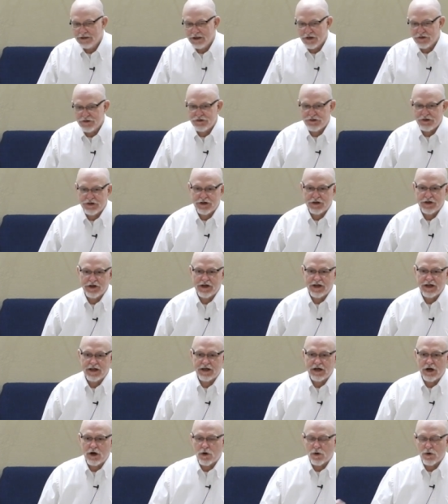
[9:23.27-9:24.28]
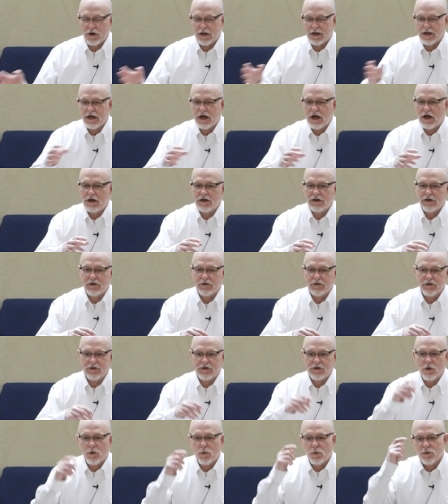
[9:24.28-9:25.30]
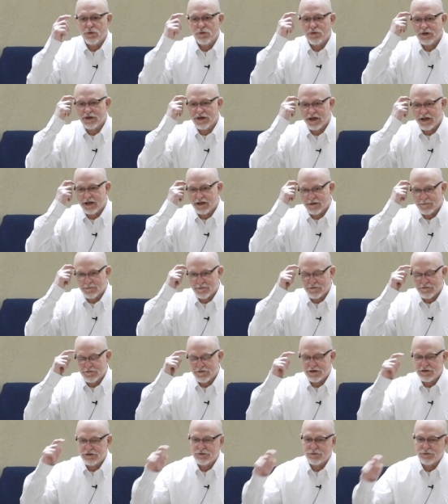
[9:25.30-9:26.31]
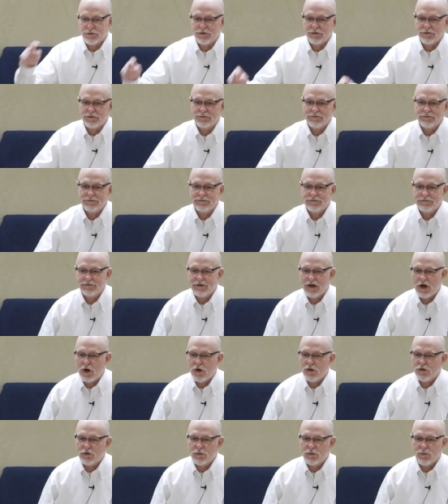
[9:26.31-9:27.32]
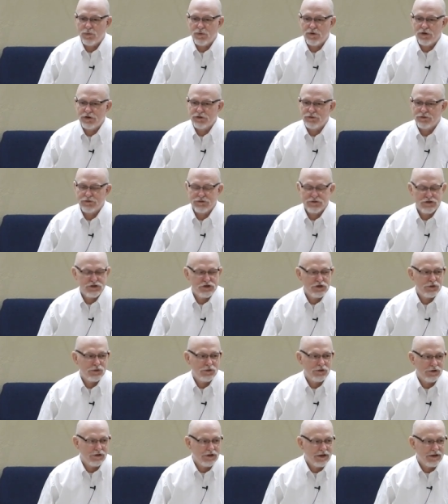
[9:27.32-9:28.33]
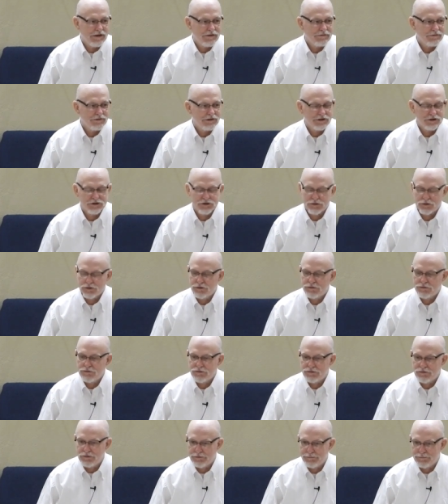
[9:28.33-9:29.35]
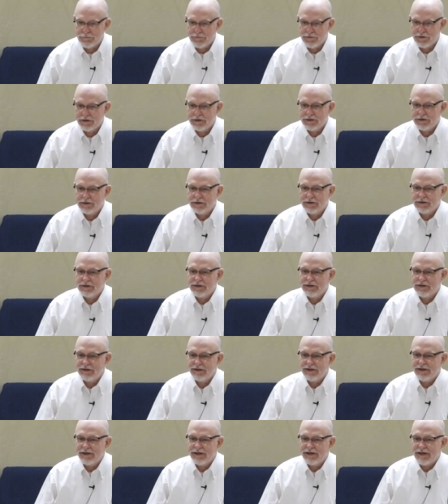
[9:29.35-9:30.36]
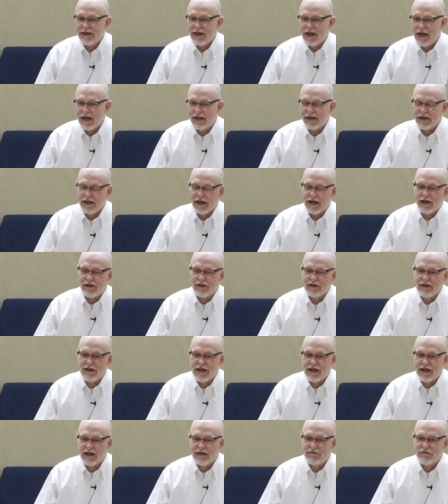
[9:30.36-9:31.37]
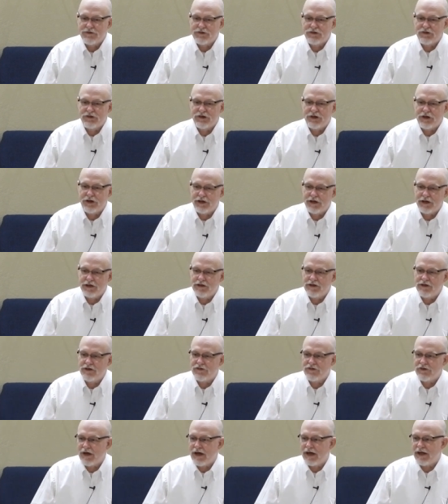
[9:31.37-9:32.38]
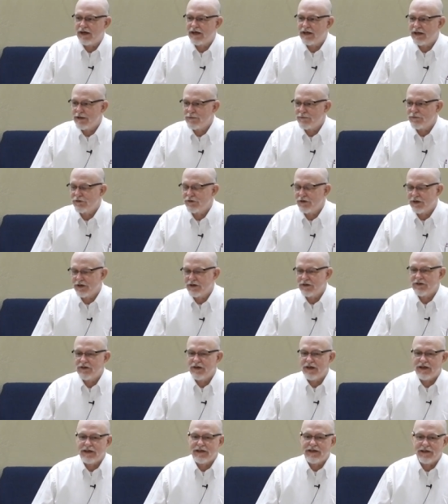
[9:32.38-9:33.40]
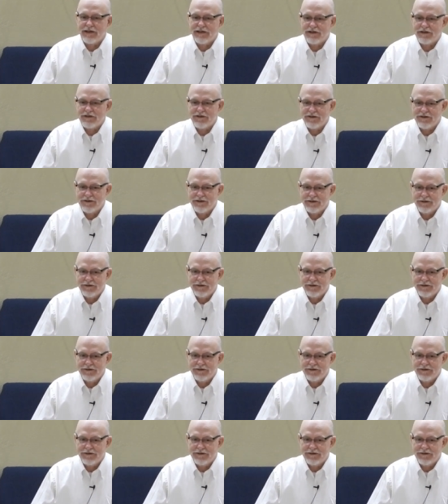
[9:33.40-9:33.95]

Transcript: Assyria had already conquered the northern kingdom of Israel. All there was was Judah left in Jerusalem. And now the king of Assyria decided he was going to take it.